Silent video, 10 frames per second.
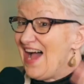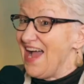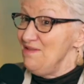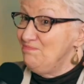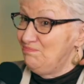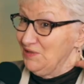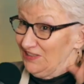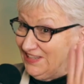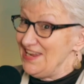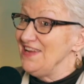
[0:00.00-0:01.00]
I
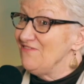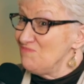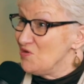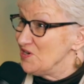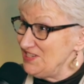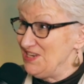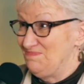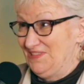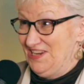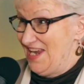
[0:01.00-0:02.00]
believe more
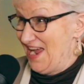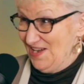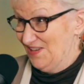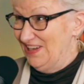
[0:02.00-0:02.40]
deeply now.